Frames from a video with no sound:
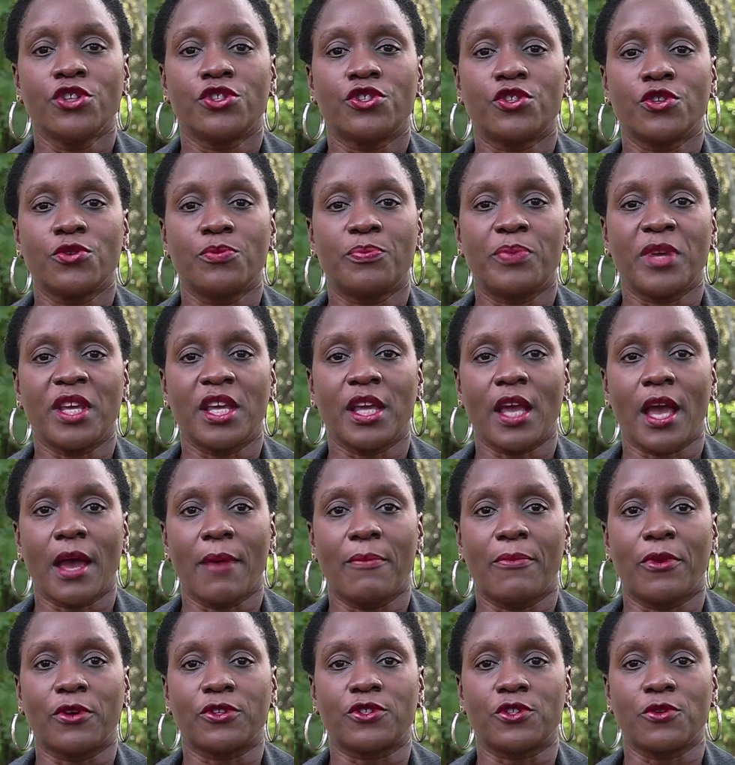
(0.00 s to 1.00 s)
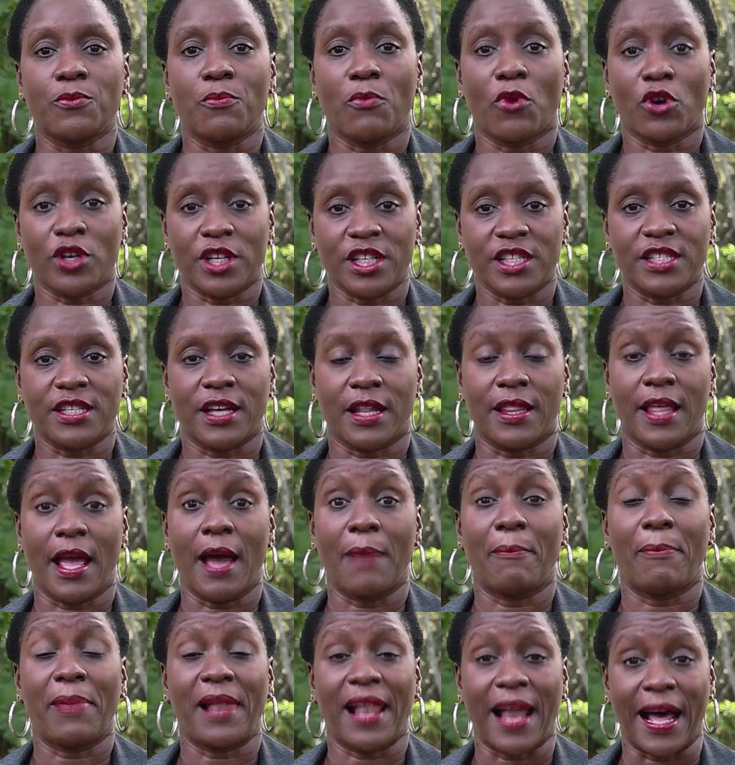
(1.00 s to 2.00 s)
to be able to monitor
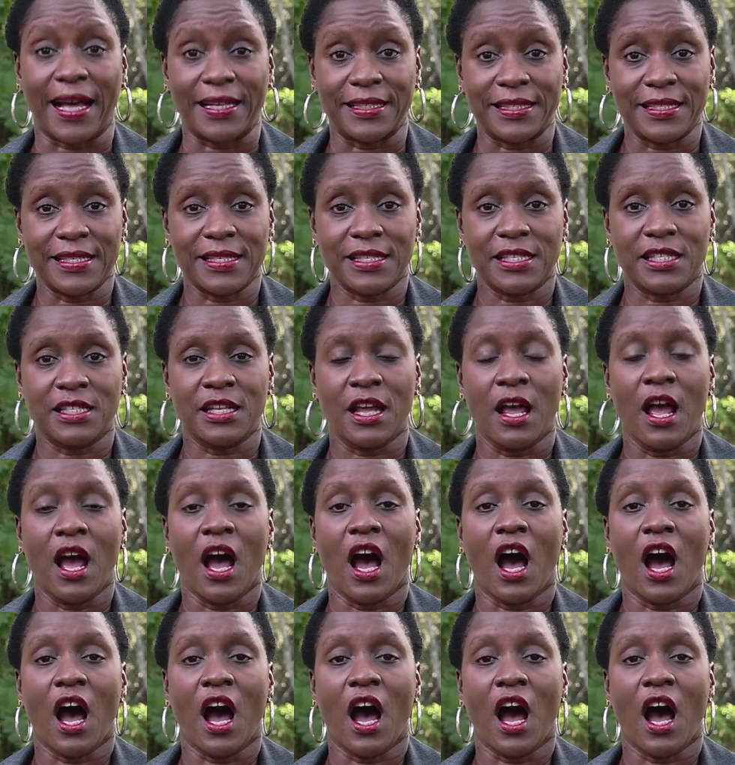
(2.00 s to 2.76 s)
their plans